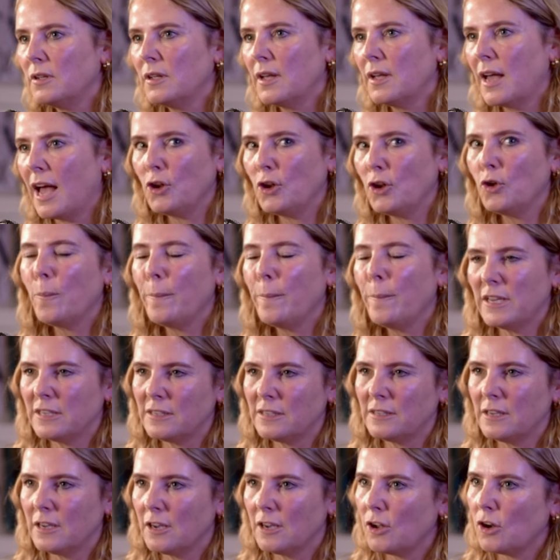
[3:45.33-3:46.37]
and you're
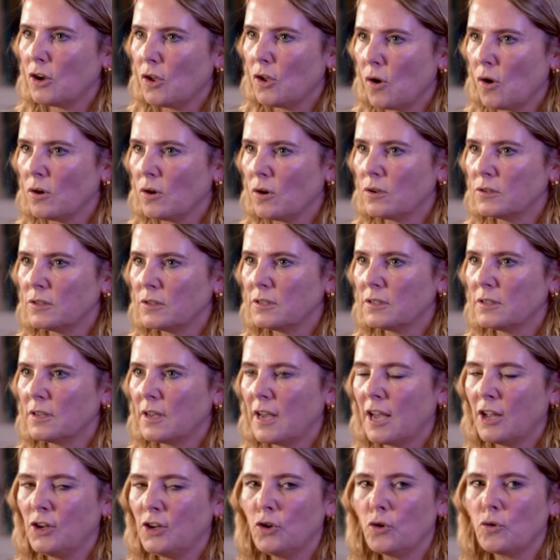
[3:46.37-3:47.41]
missing a lot,
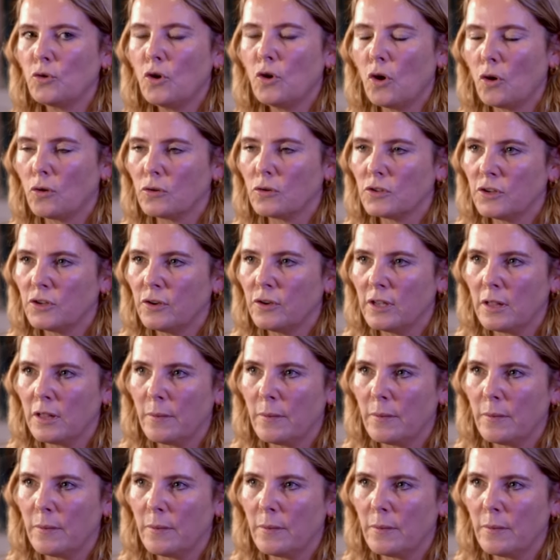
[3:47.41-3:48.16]
and you're not doing the